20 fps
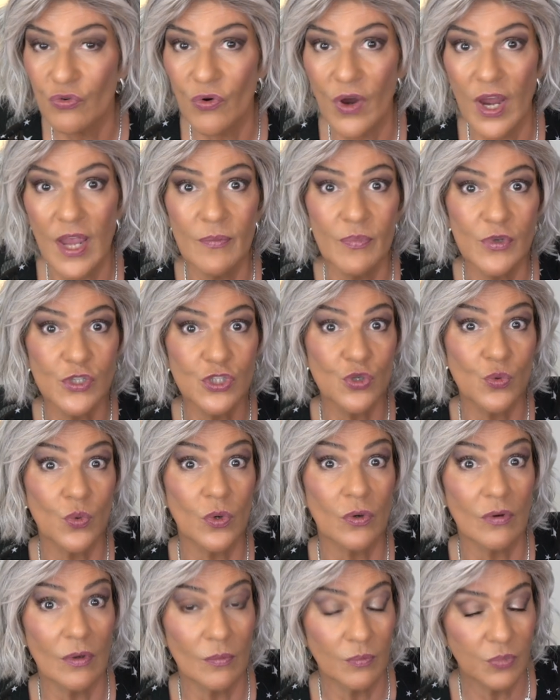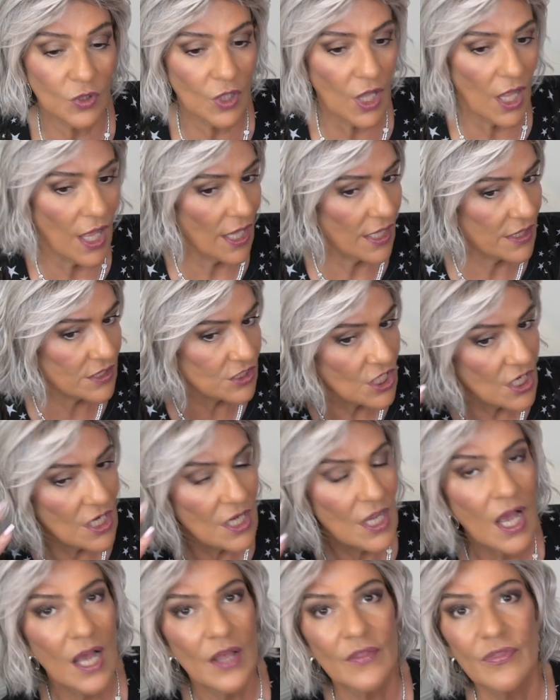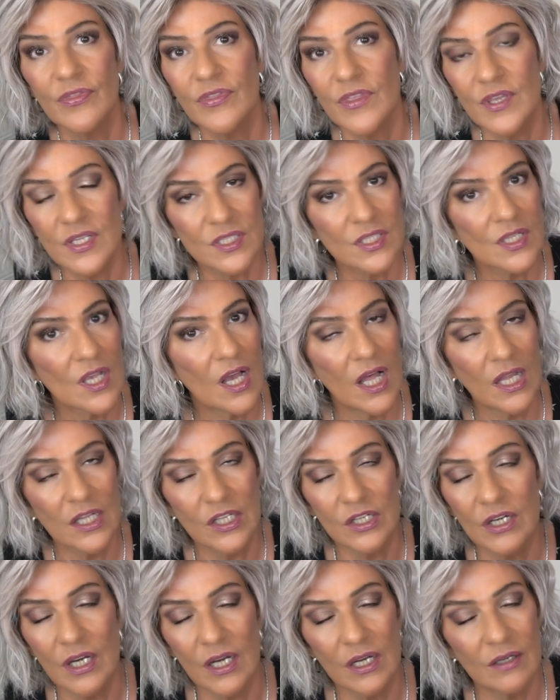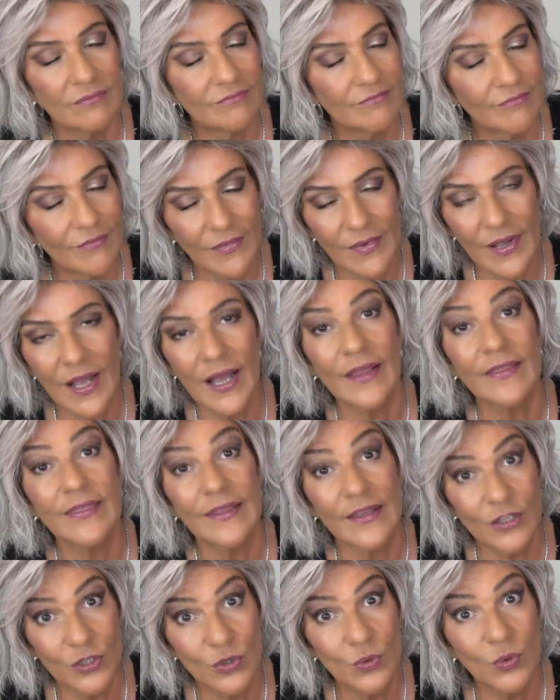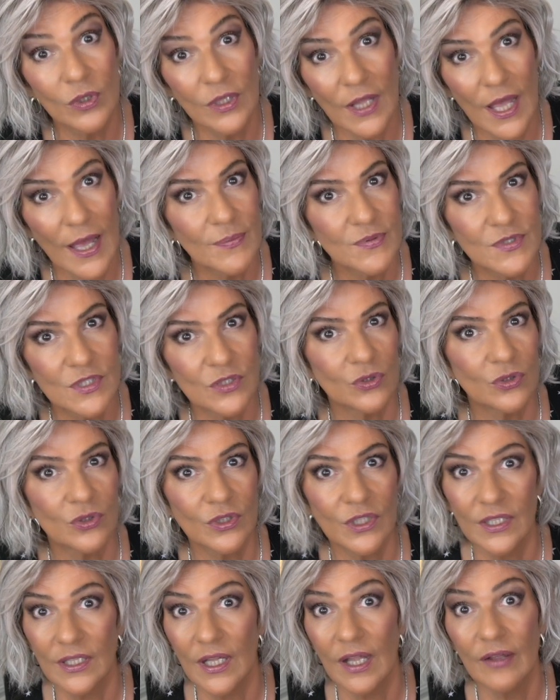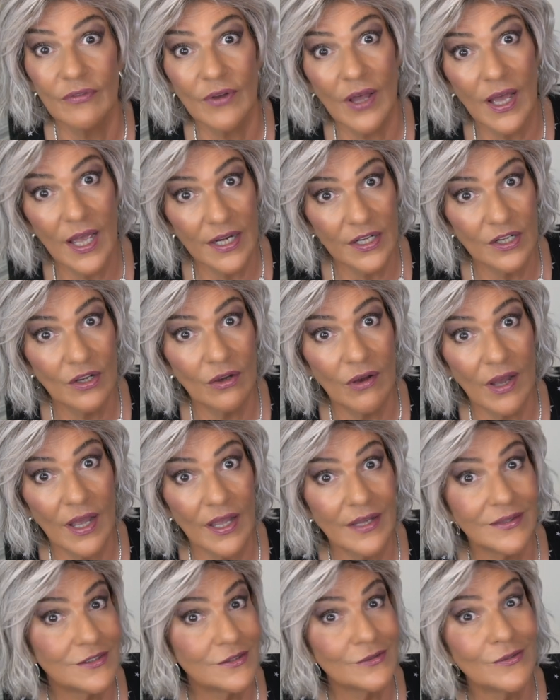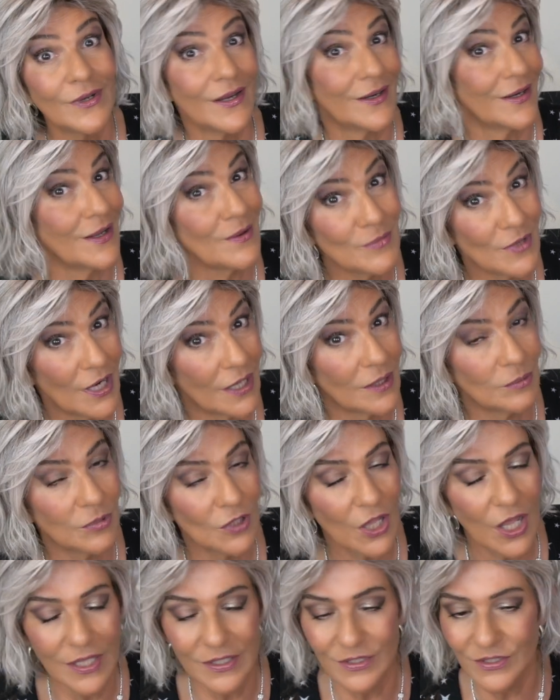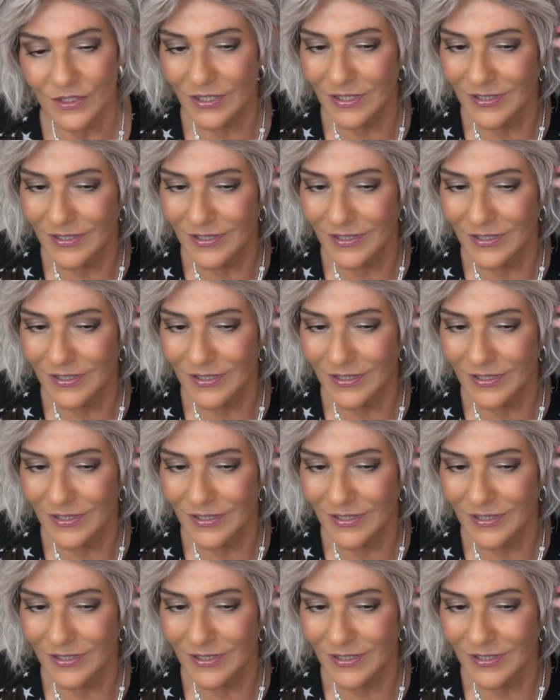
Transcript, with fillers: gray, but you were a blonde, this color, I think you will absolutely love. I know I do, and I'm not a blonde.